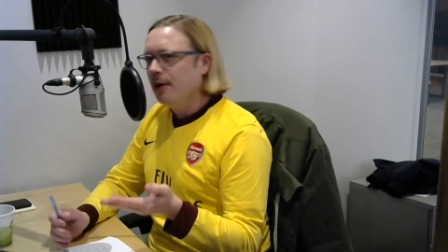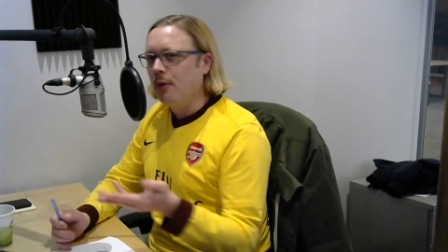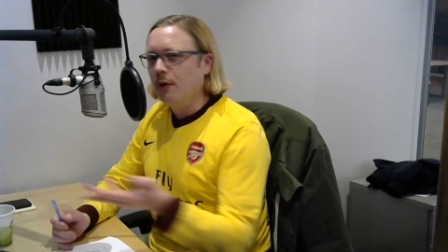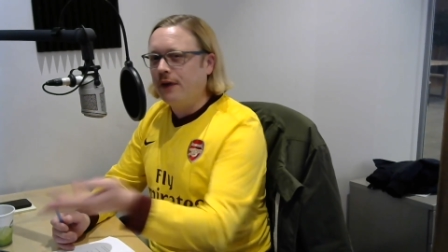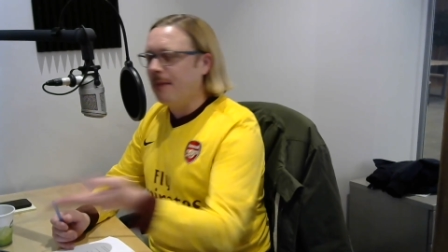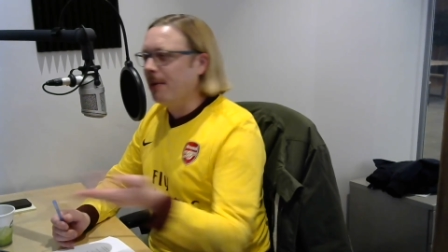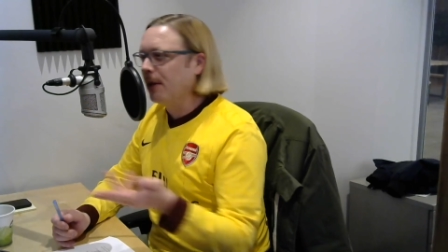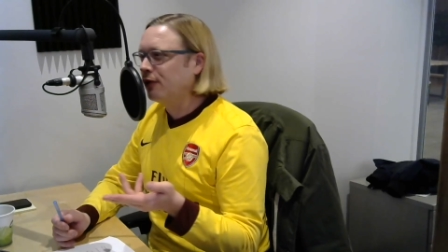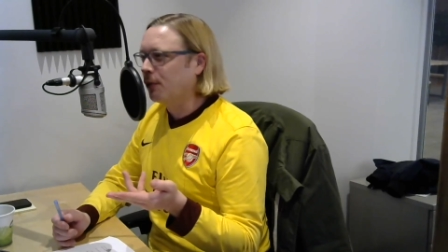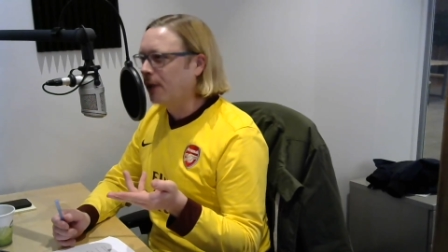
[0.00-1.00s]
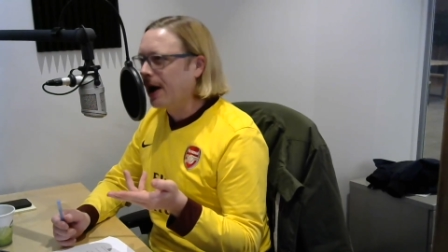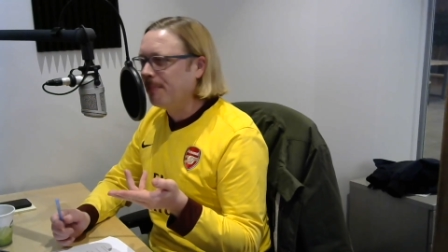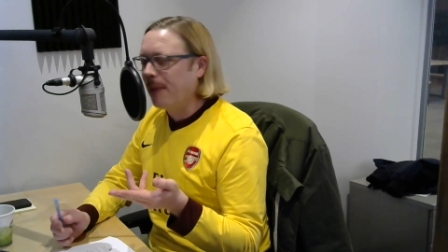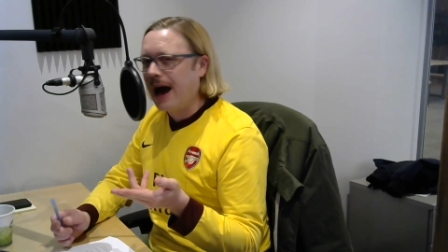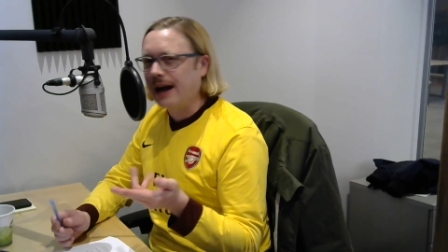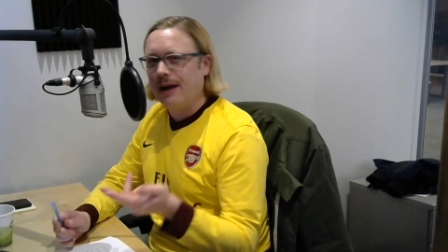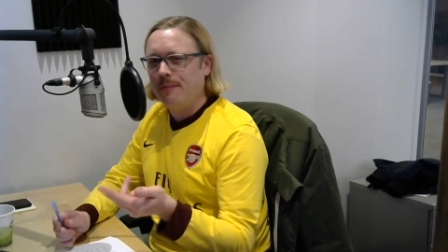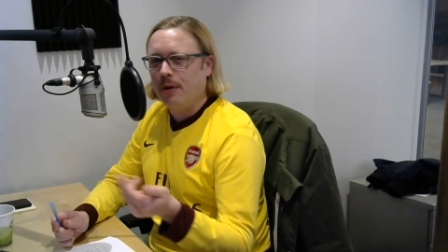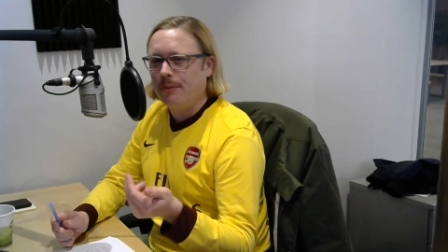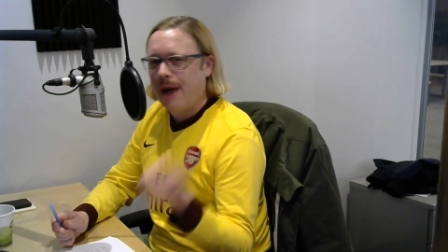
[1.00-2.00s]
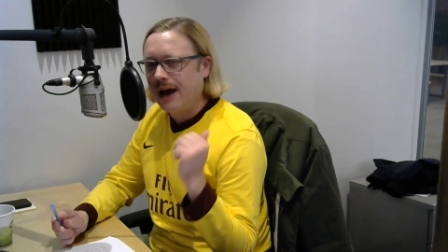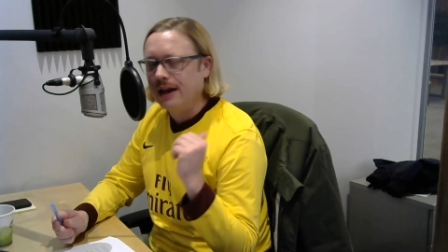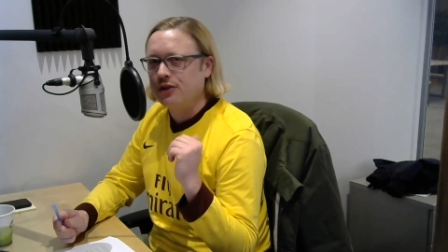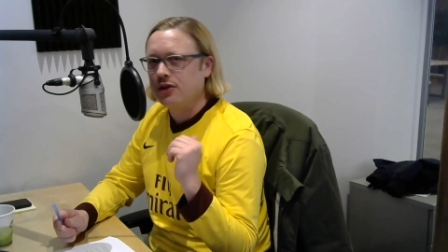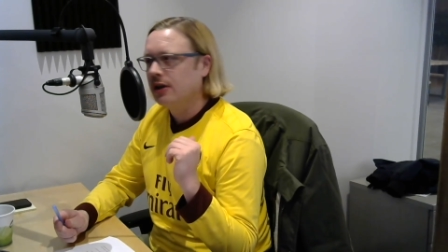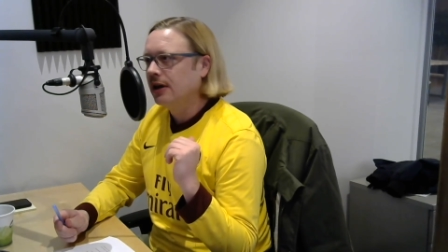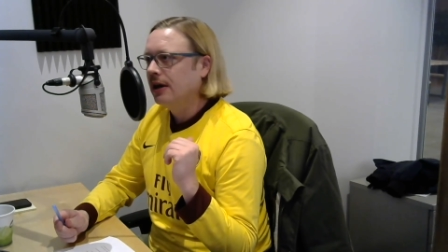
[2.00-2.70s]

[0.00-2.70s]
moved him out to right back, and put Matic